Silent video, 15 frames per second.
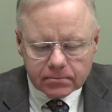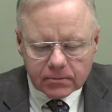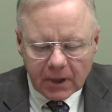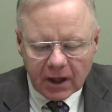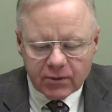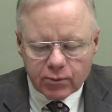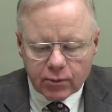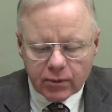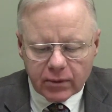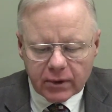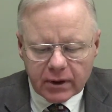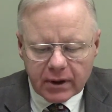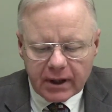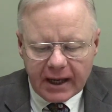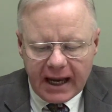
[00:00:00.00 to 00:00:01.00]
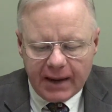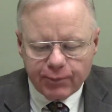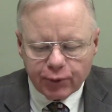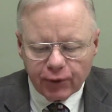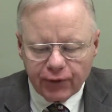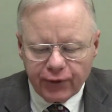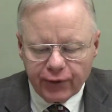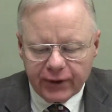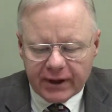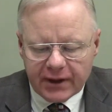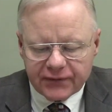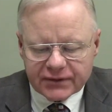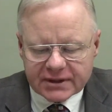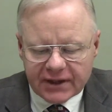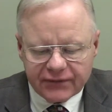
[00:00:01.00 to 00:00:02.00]
on April
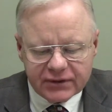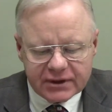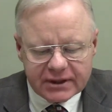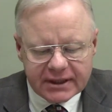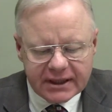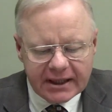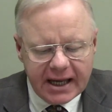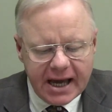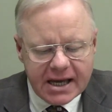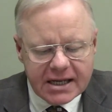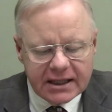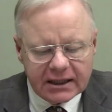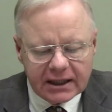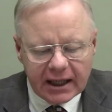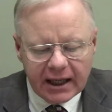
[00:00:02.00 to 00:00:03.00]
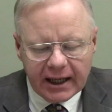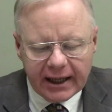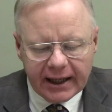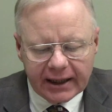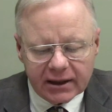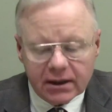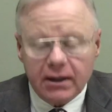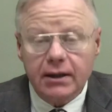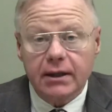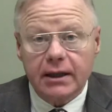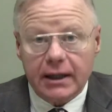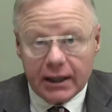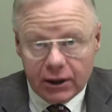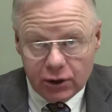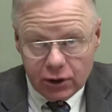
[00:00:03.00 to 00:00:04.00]
30th, 1789,
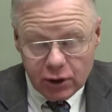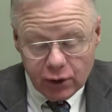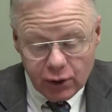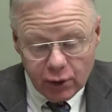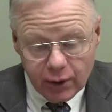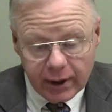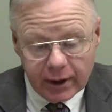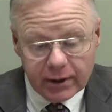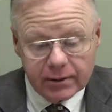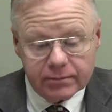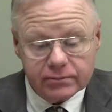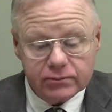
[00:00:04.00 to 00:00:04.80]
in New York,